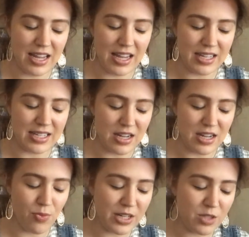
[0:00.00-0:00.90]
And
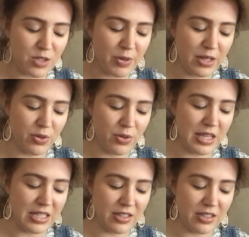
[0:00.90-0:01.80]
uh, we just pray, Lord,
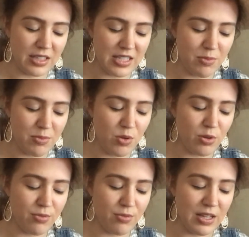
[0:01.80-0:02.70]
that during this time
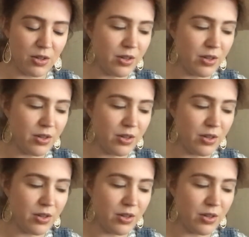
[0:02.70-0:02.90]
you reveal